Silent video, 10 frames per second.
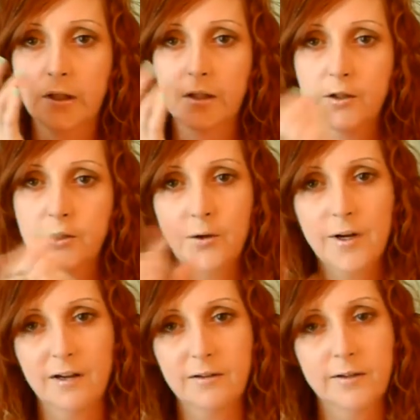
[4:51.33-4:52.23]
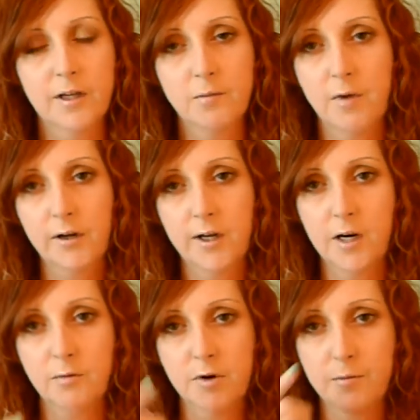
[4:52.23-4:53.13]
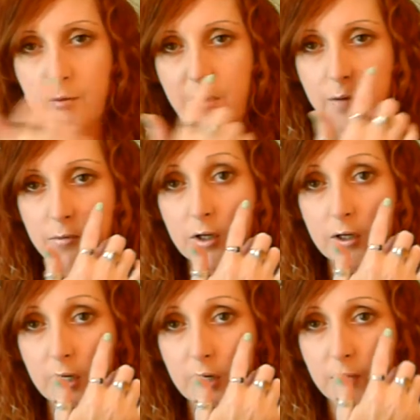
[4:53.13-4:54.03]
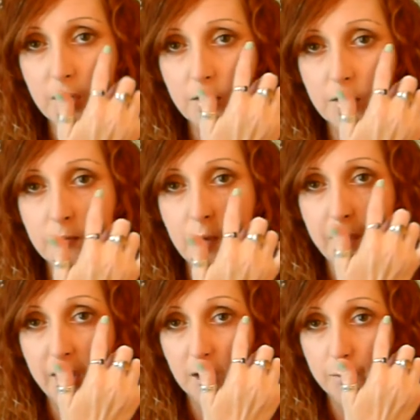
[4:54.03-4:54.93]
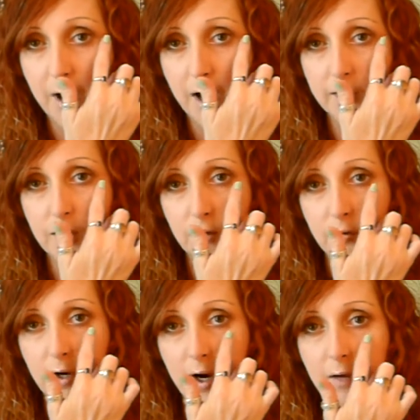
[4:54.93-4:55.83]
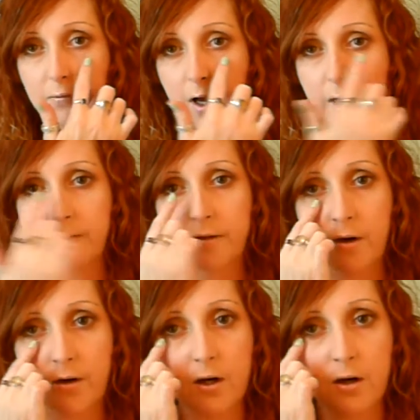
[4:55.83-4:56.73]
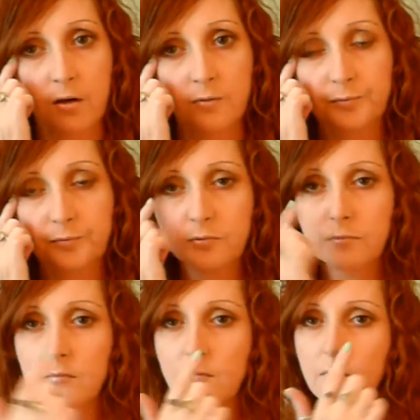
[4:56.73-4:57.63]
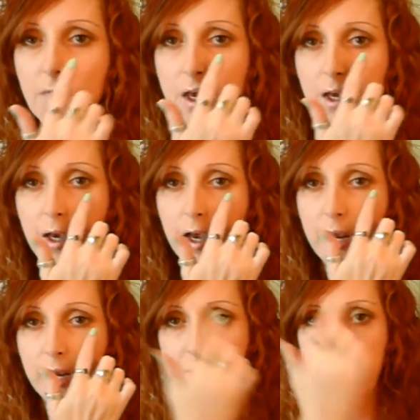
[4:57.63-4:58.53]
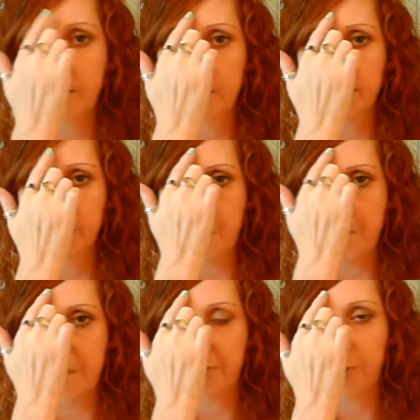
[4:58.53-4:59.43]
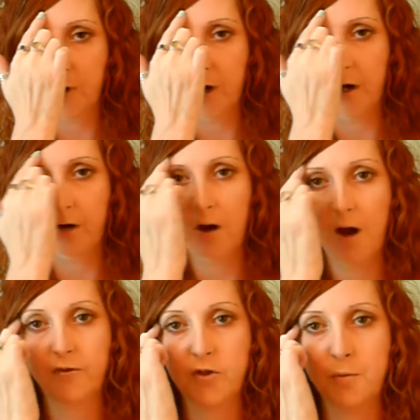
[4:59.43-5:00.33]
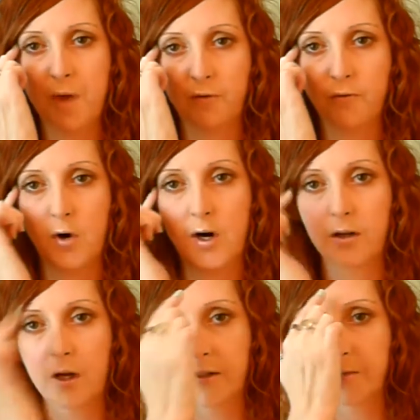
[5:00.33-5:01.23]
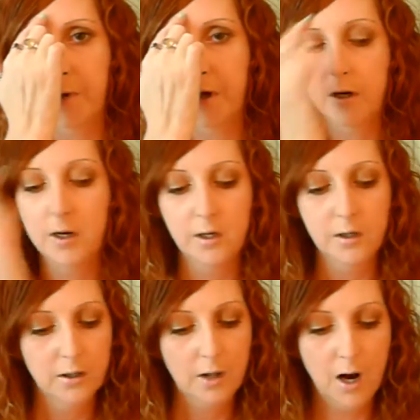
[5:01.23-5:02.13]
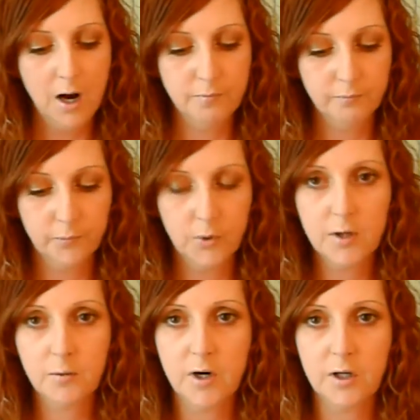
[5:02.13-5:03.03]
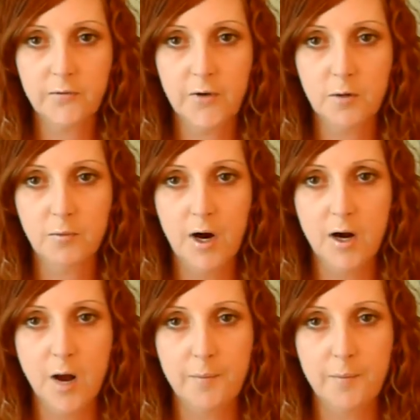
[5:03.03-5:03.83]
You can't see them on camera, but when I'm looking in the mirror doing my makeup, I know that I have lines down here. and I did some on my forehead. I don't have too bad forehead lines, but really worked, filled them right up.